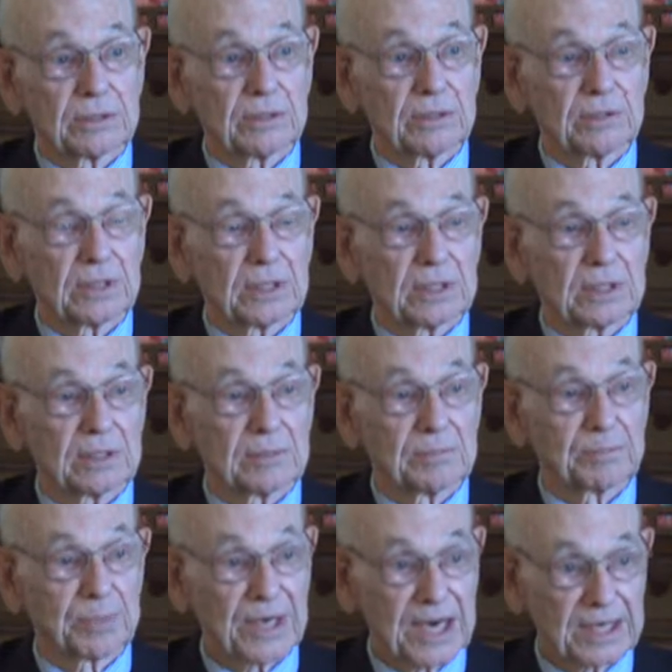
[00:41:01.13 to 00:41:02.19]
to
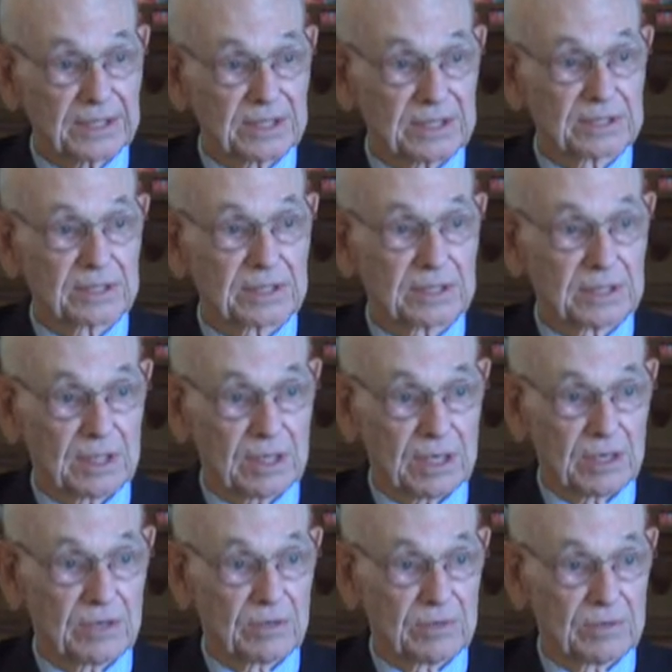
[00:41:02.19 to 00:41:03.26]
practice
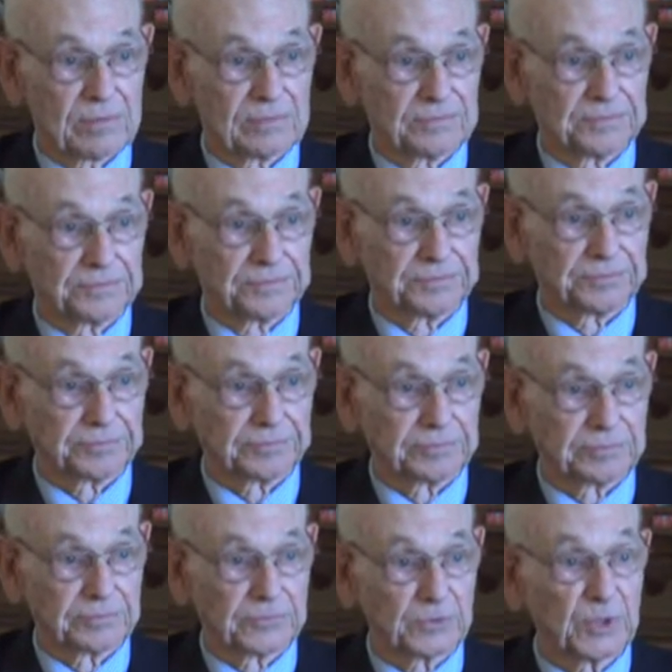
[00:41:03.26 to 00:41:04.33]
law,
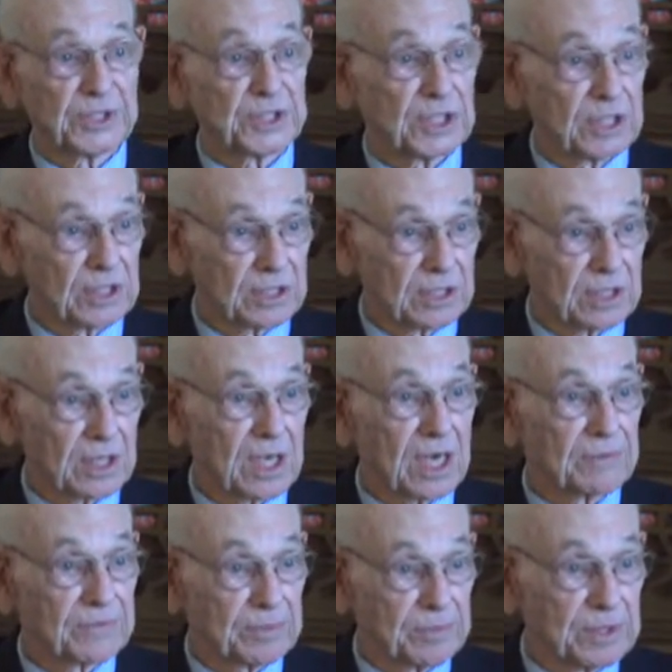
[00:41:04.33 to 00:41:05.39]
which he learned a
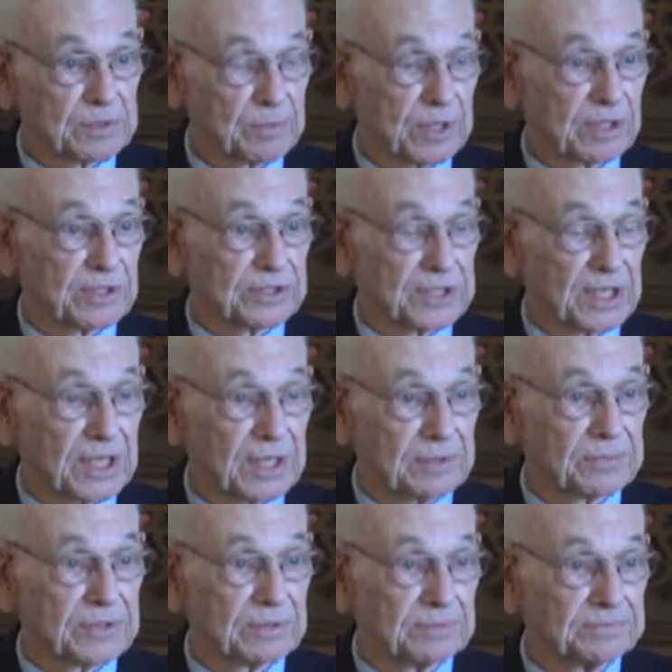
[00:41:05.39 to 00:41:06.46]
lot from his brother
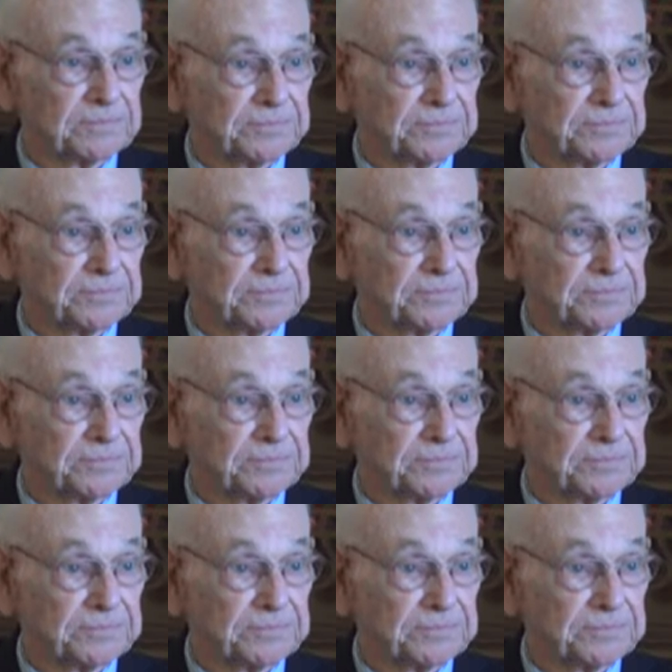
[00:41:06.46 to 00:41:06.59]
James.